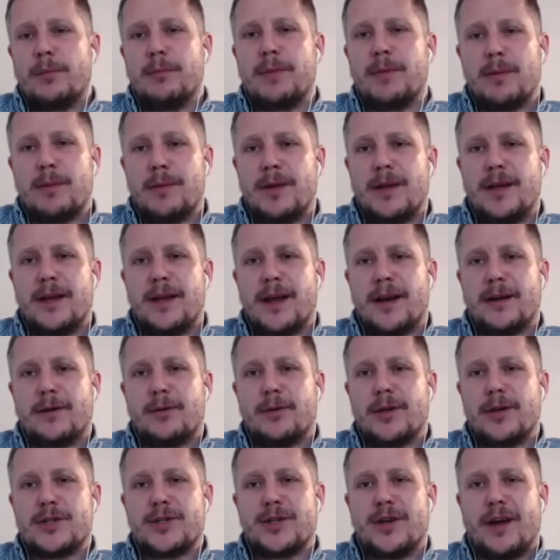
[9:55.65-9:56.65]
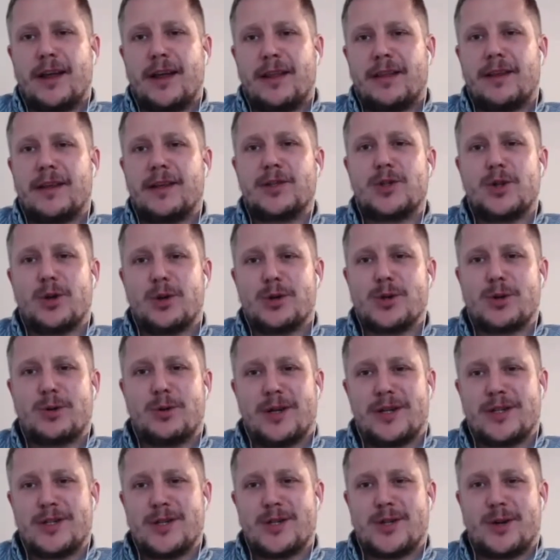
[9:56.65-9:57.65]
Maybe he had a question. I think Joe's
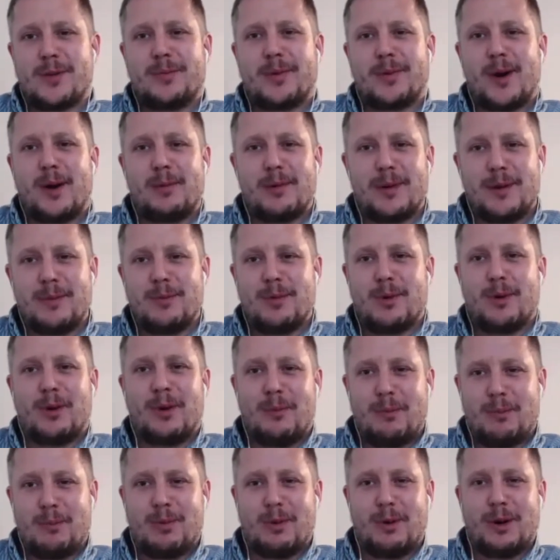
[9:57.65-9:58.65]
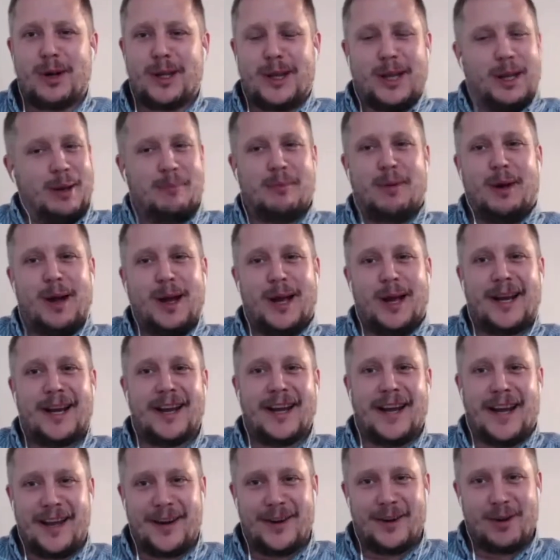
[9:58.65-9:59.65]
questions are probably more on point than mine.
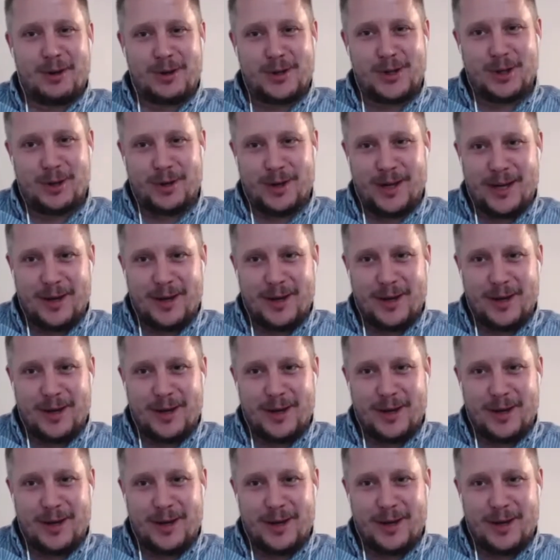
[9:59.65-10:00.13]
I don't know, Joe, do you